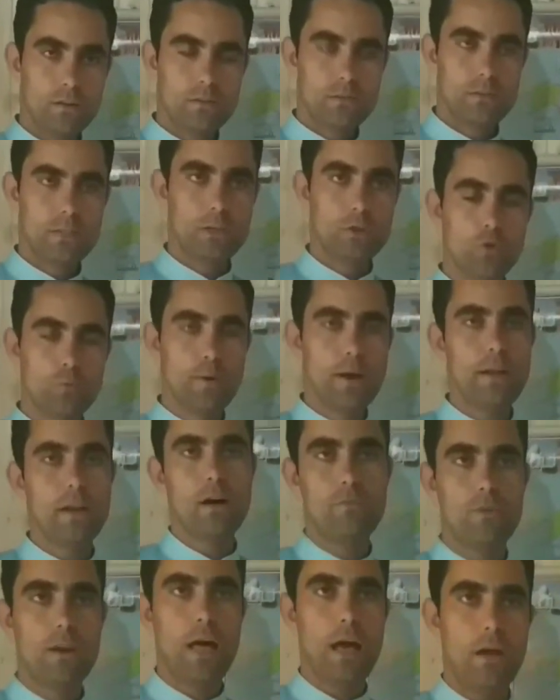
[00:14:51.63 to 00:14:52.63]
the domain
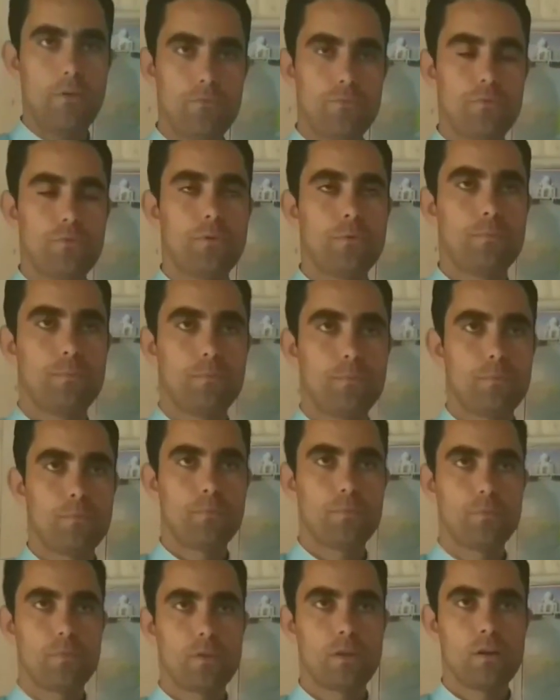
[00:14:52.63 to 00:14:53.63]
of life.
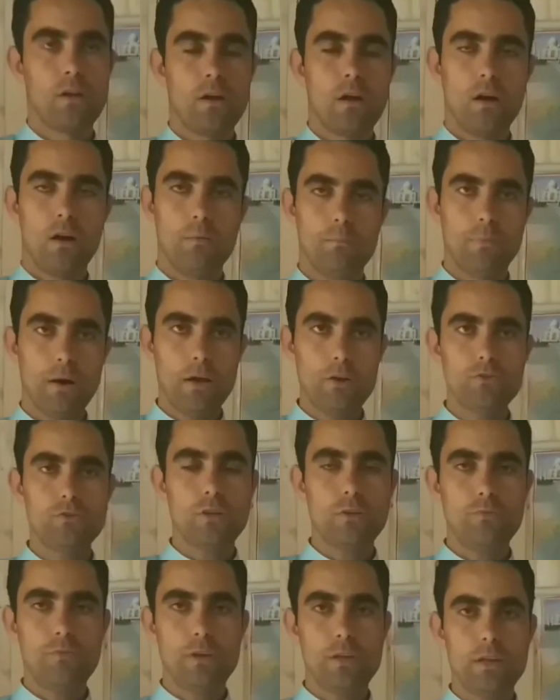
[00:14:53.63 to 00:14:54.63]

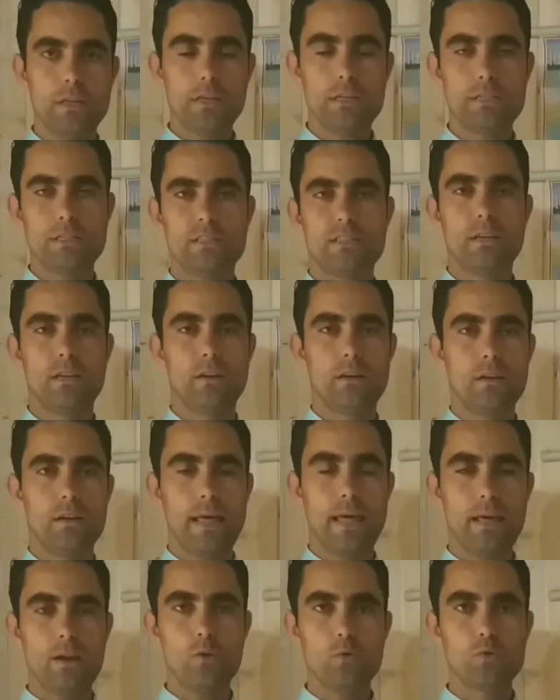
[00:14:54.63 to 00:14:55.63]
Biosphere is the
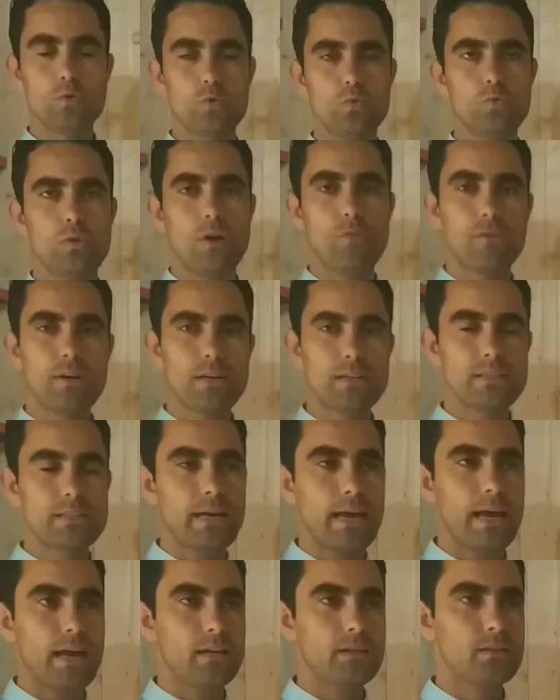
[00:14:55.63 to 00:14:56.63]
narrow zone of
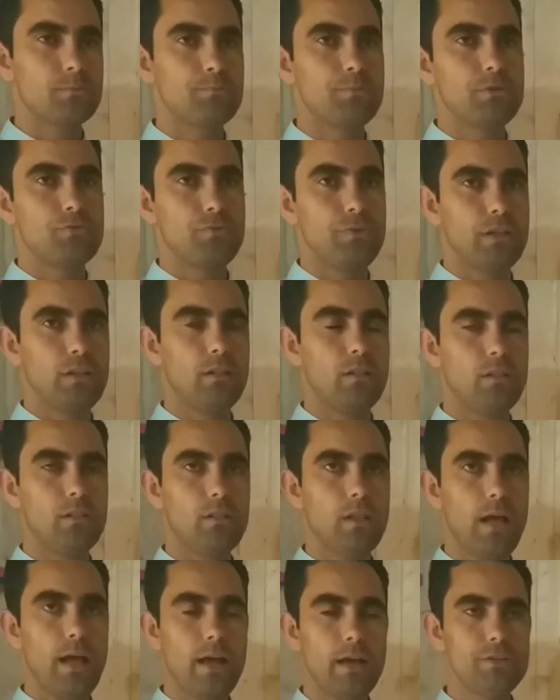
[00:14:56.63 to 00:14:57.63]
contact between
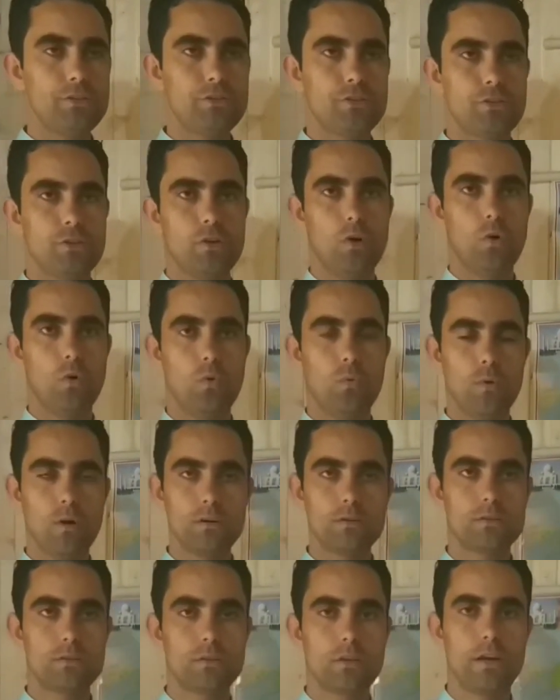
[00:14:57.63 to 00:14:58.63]
land,
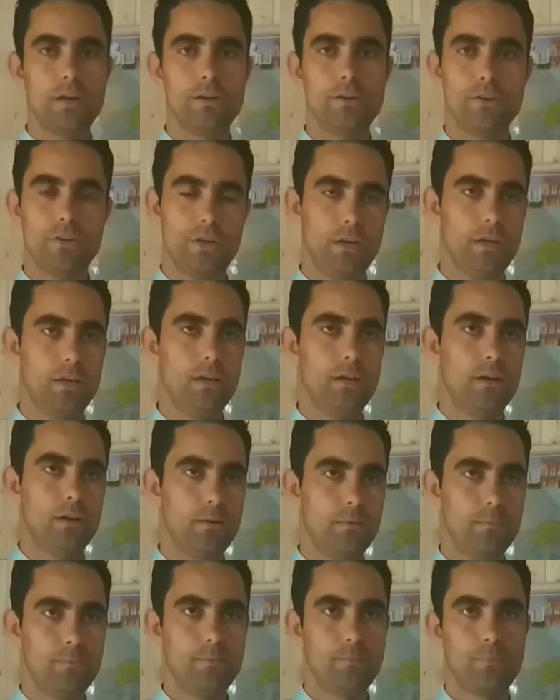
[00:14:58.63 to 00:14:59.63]
water, and air.
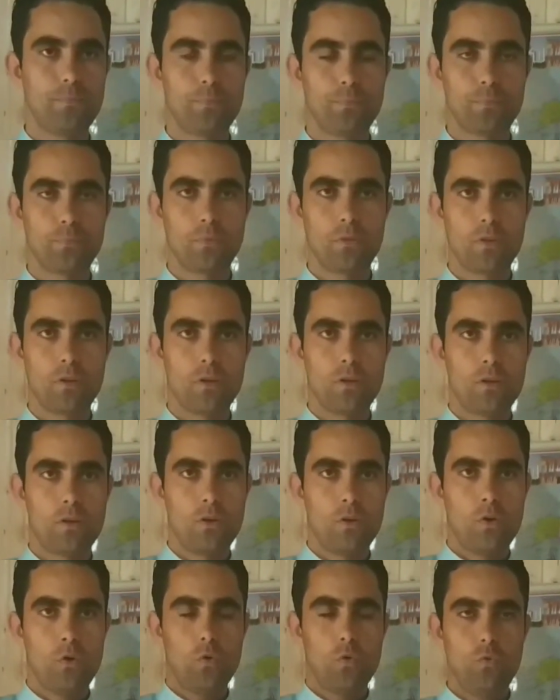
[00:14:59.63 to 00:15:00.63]

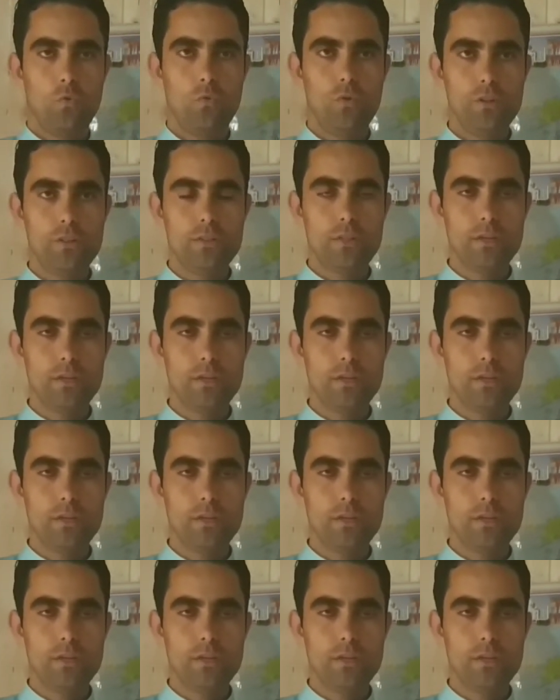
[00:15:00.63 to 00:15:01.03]
With